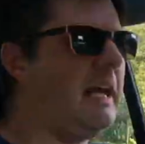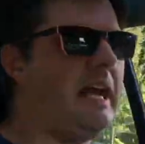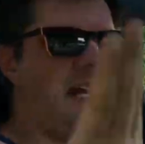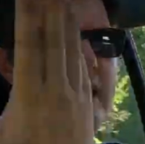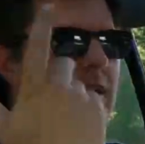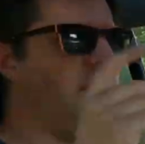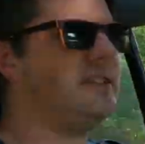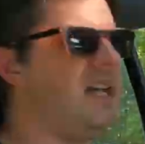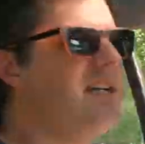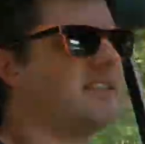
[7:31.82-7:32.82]
and it only
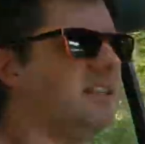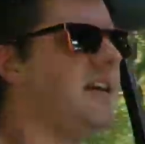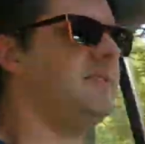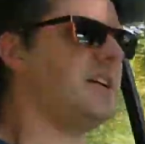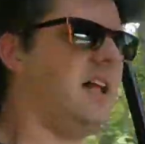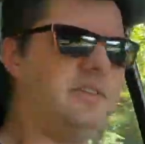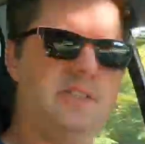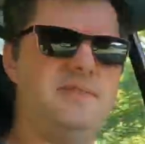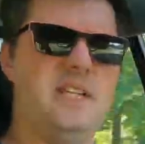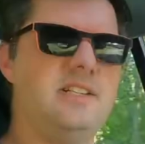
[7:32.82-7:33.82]
takes
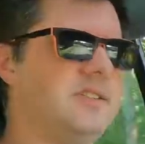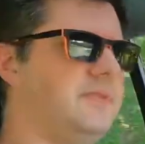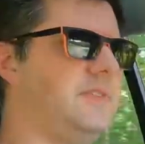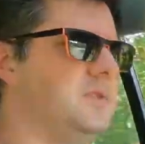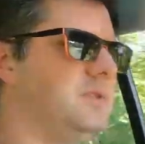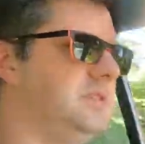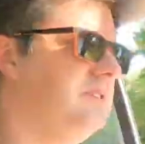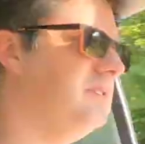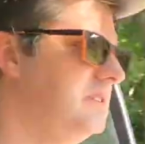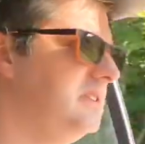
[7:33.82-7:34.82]
$11 of diesel fuel.
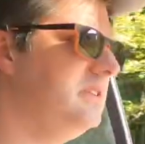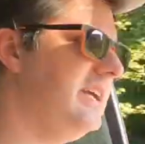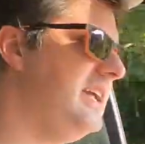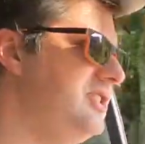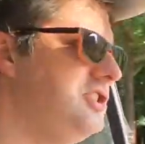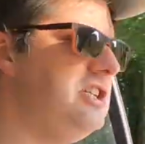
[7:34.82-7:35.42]
Like, it